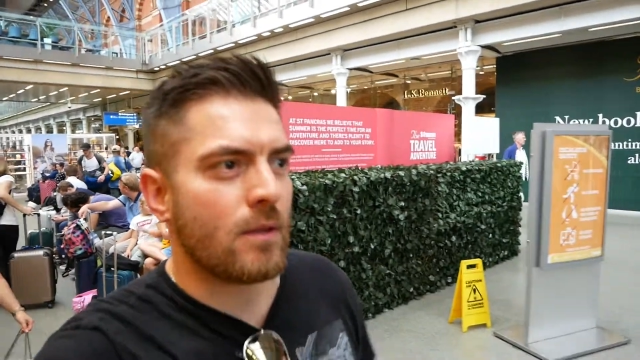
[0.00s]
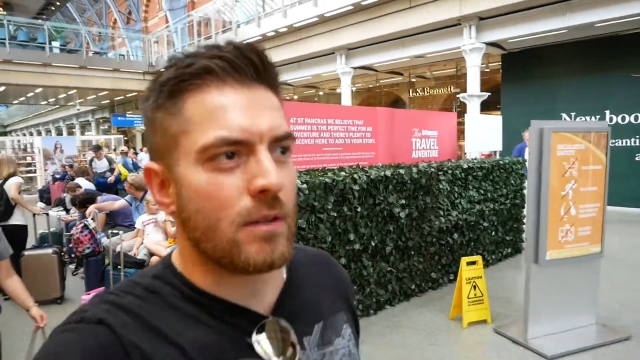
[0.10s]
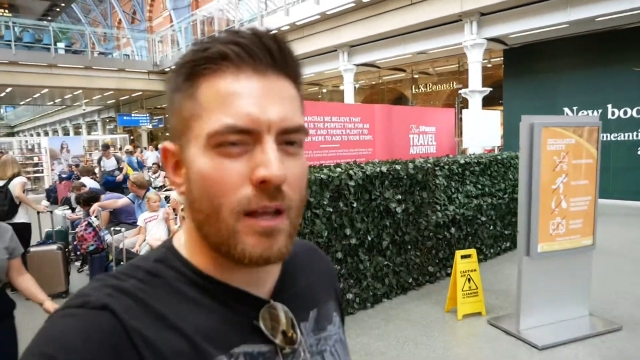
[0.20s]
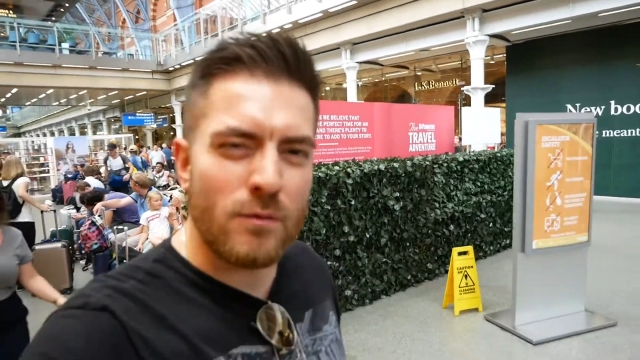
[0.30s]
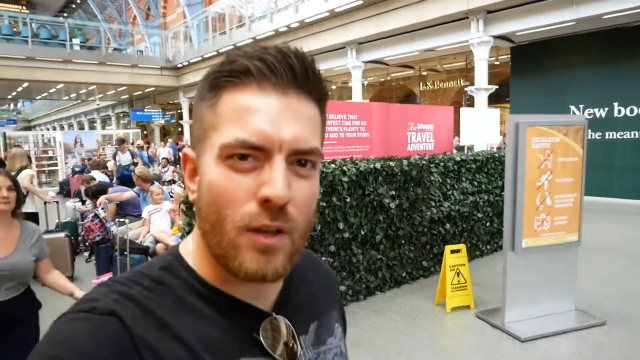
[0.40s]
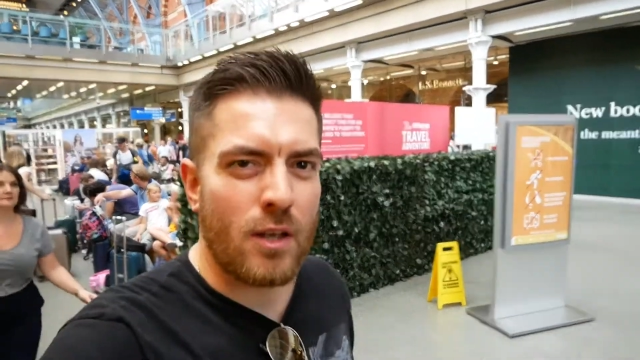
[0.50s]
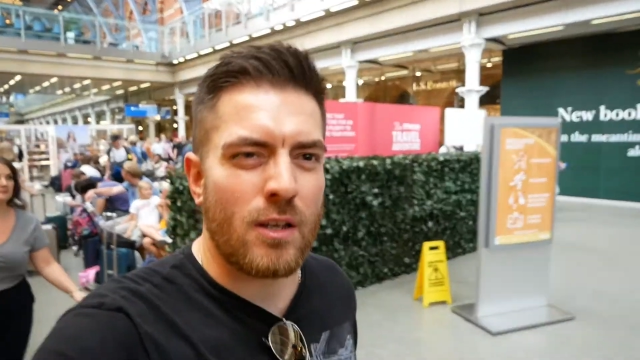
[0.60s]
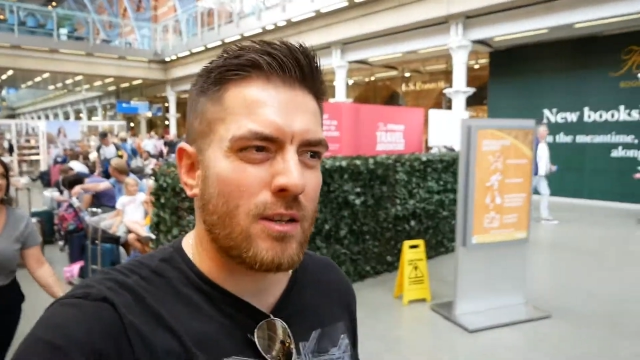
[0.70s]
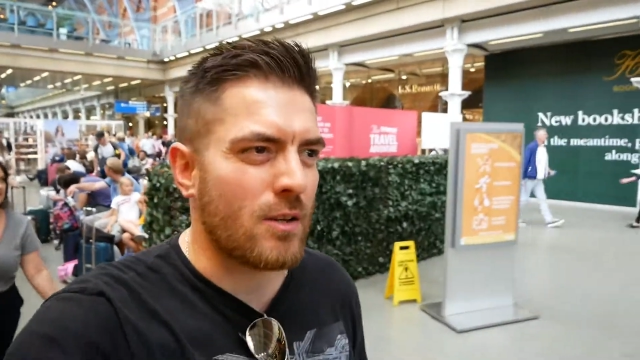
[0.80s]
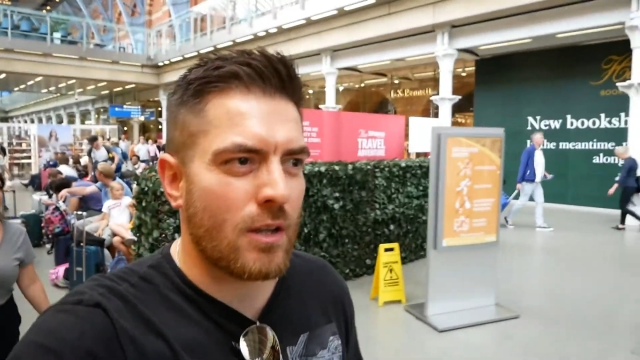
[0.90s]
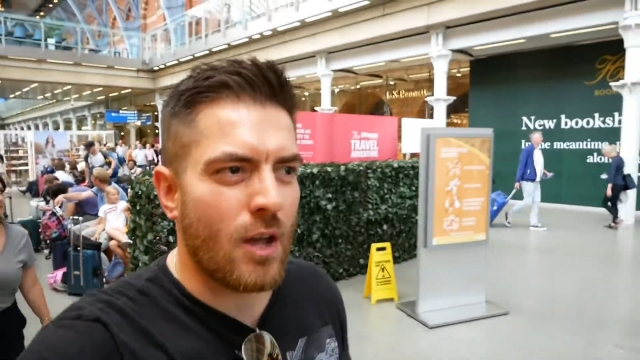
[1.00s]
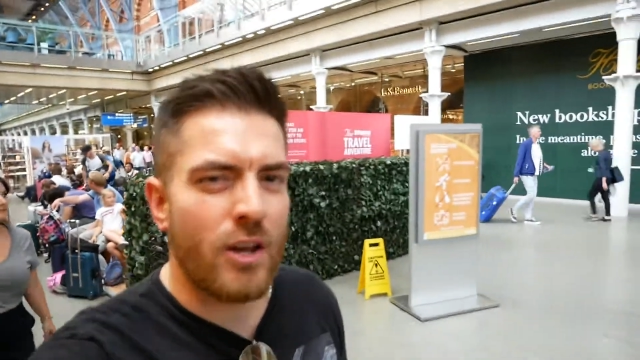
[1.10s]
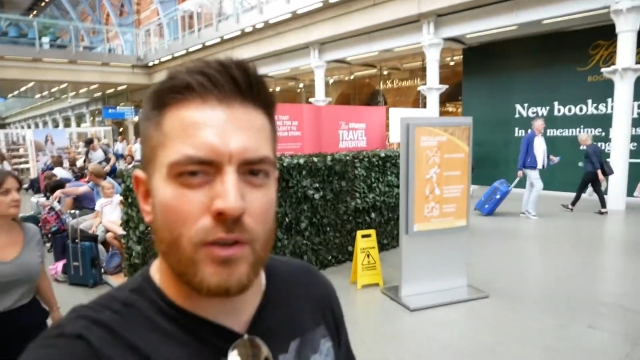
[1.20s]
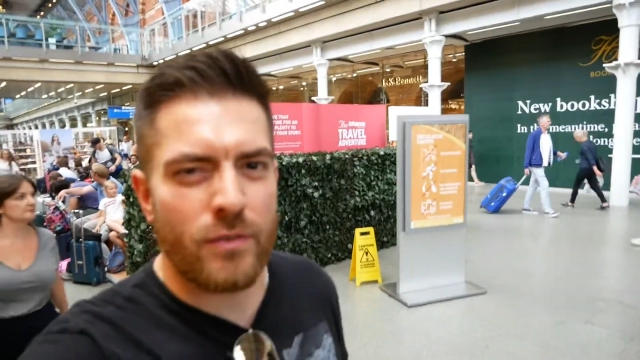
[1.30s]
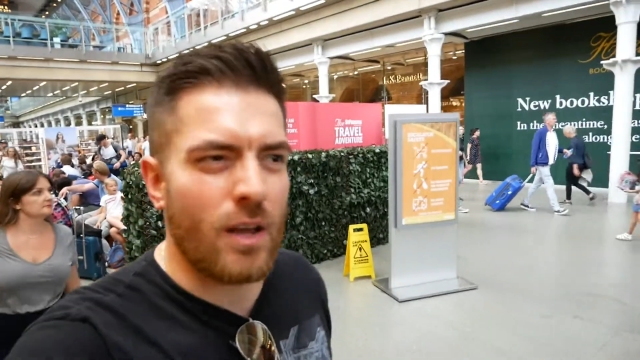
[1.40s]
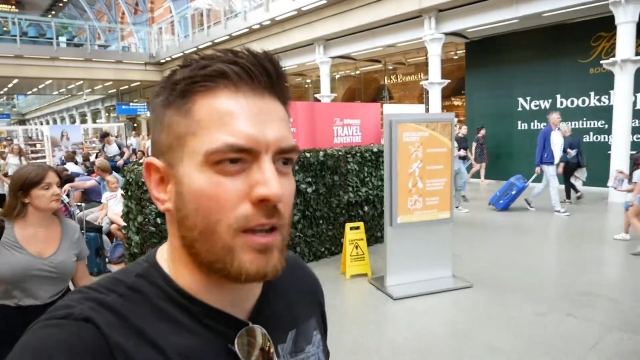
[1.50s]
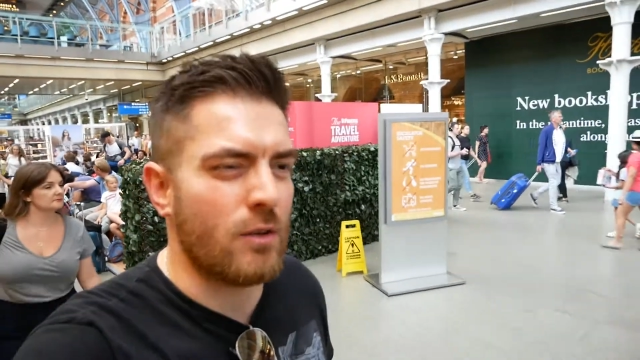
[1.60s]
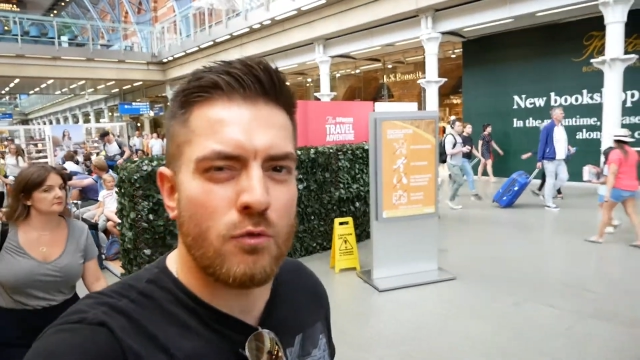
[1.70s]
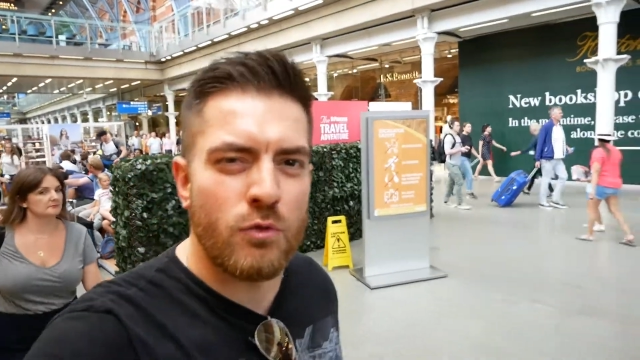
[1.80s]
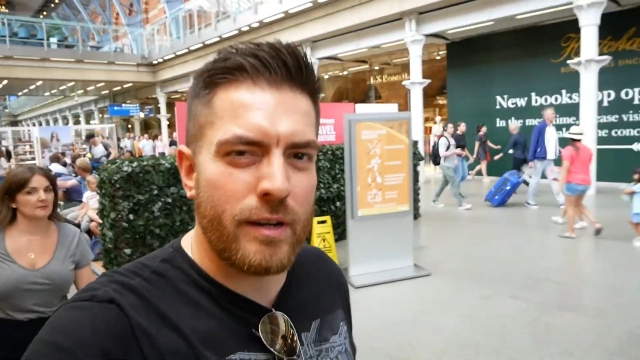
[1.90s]
like kind of like a
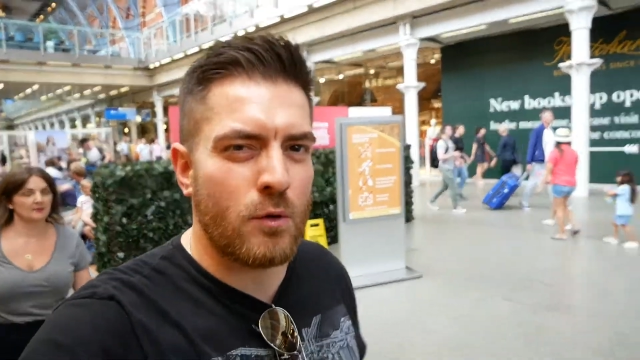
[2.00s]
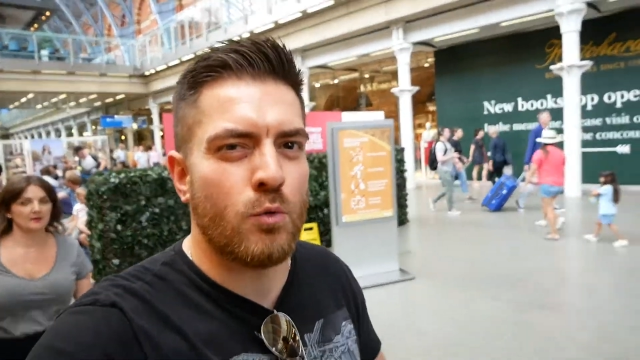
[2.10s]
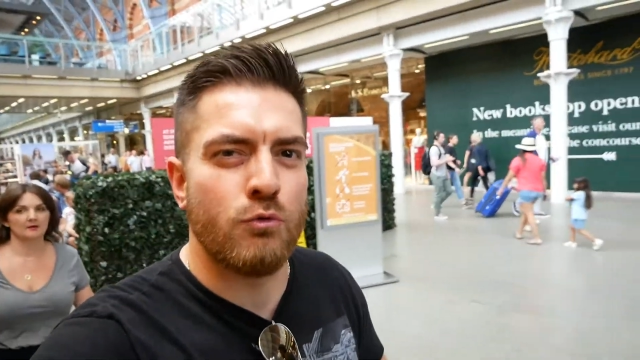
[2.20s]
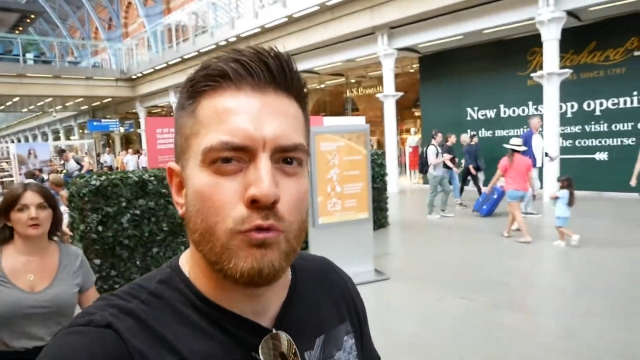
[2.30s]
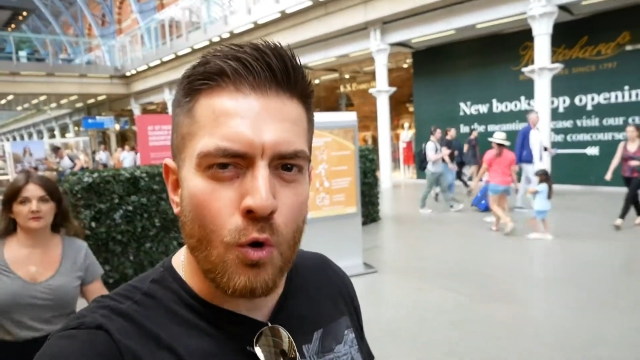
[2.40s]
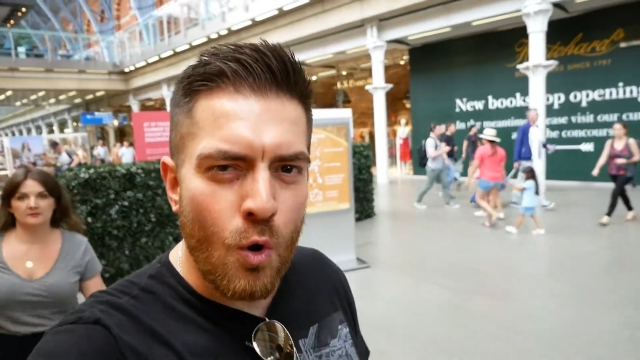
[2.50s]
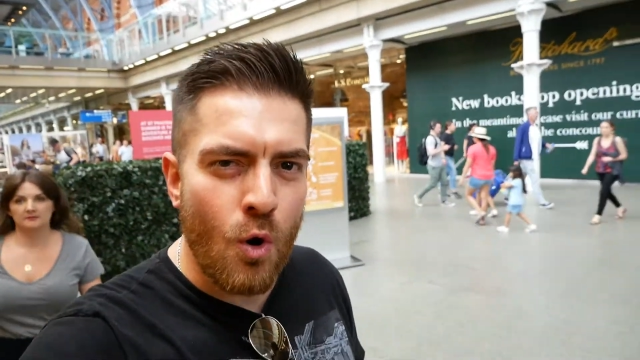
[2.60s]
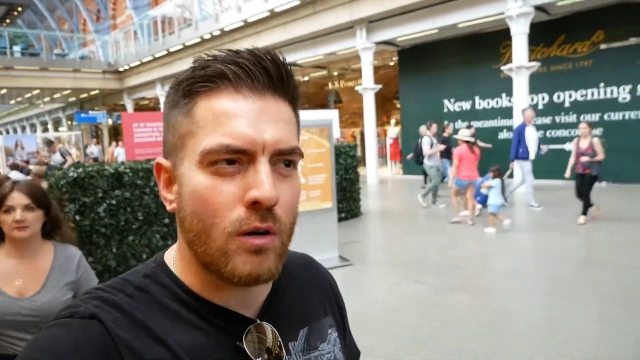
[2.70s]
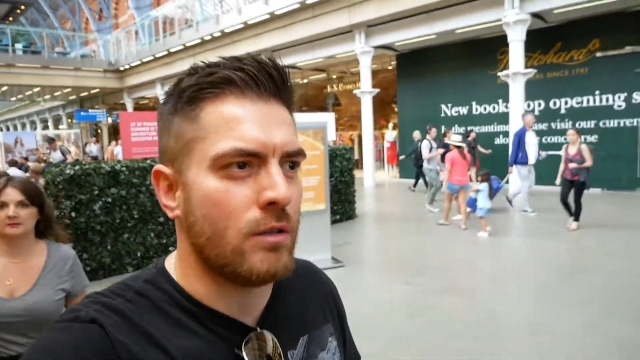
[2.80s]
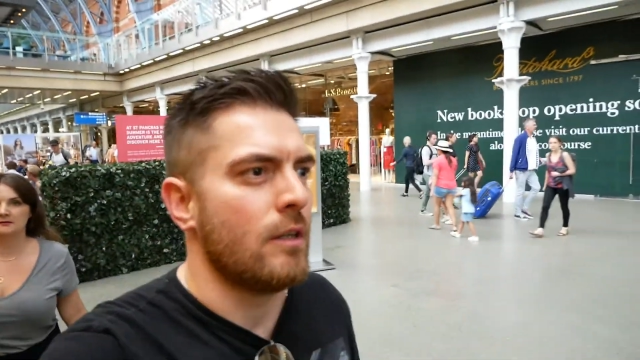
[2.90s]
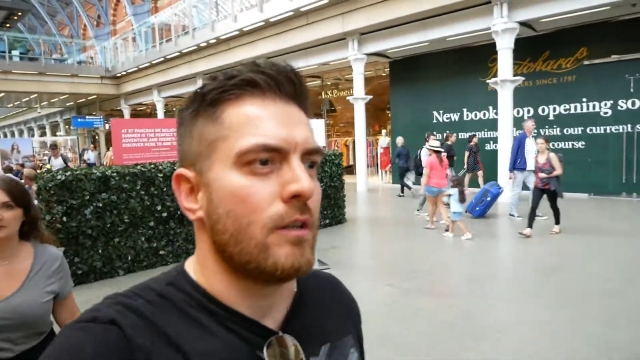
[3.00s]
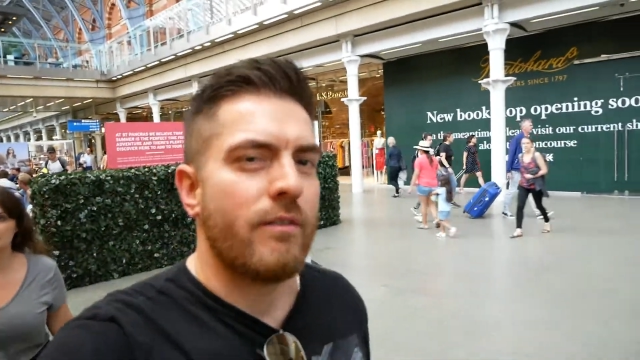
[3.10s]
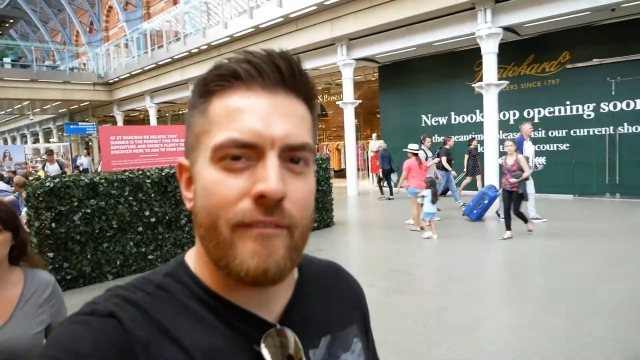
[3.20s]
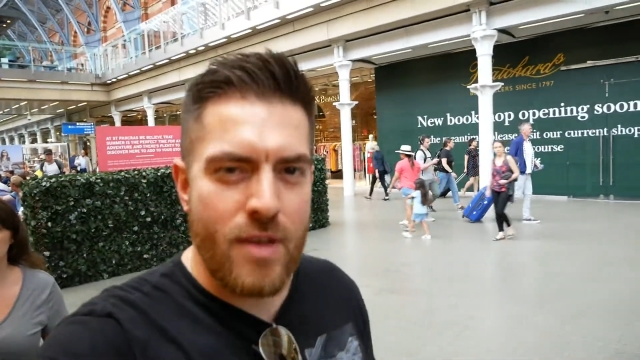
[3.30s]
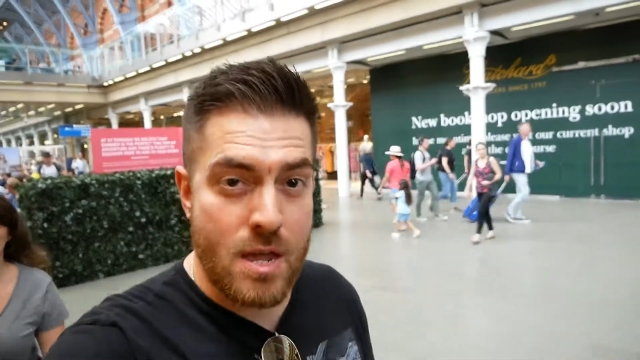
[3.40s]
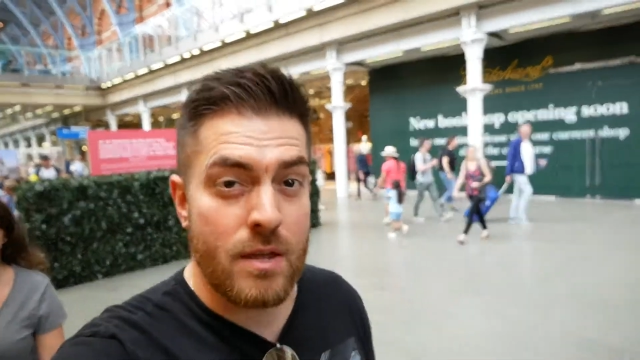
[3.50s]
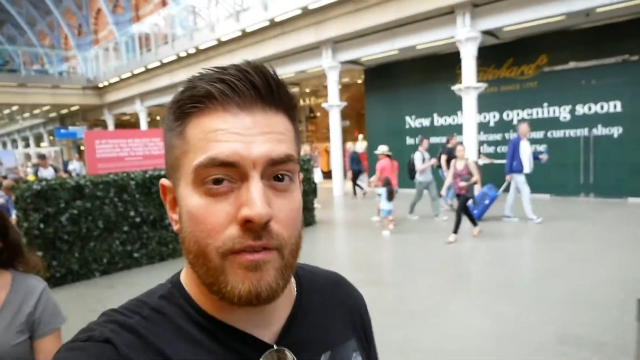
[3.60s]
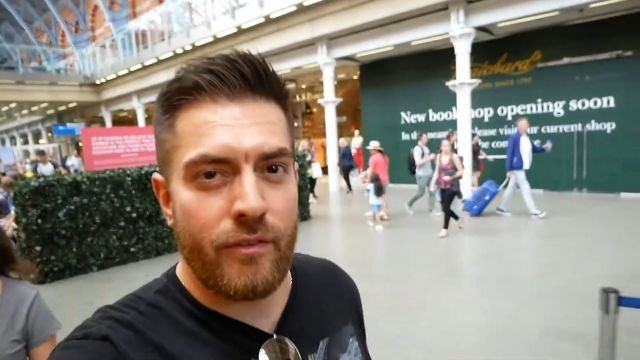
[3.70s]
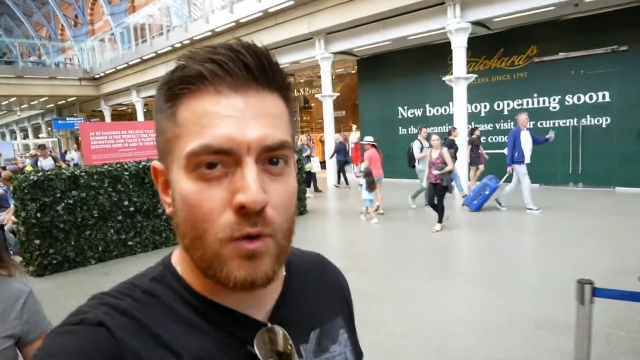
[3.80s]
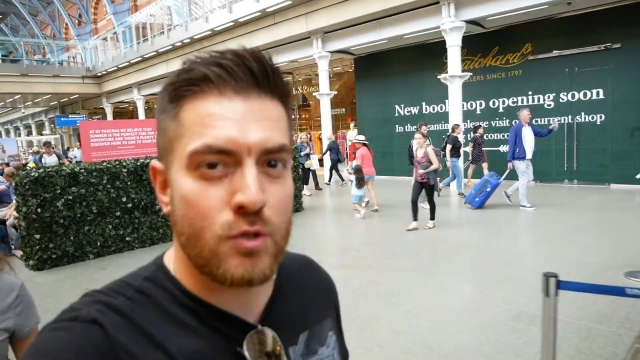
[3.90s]
real raw vegan
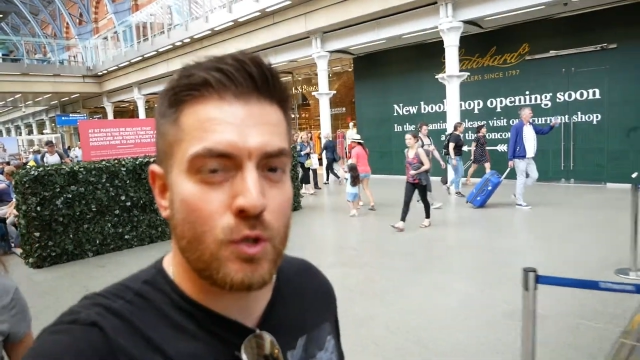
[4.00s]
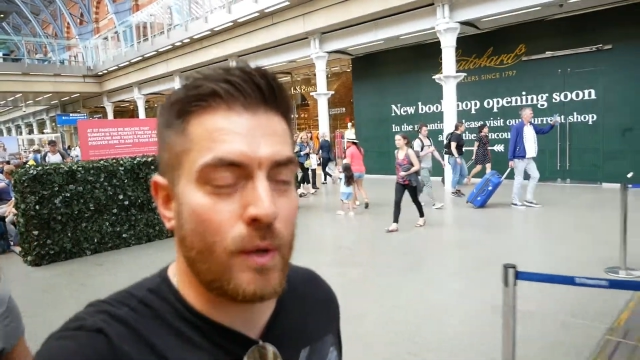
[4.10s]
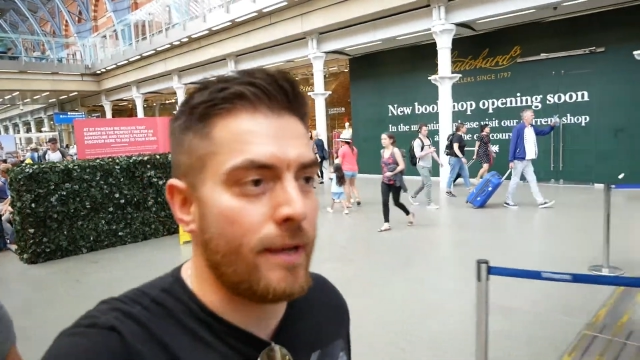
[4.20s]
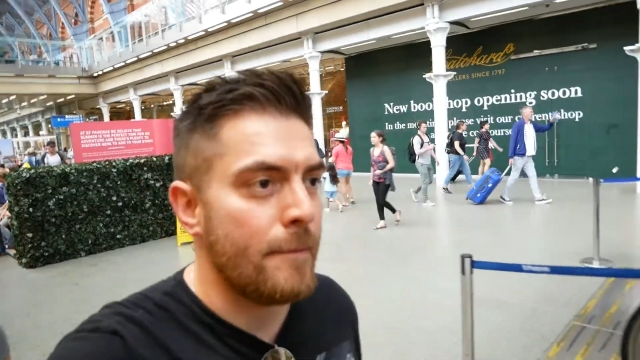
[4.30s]
feel to it.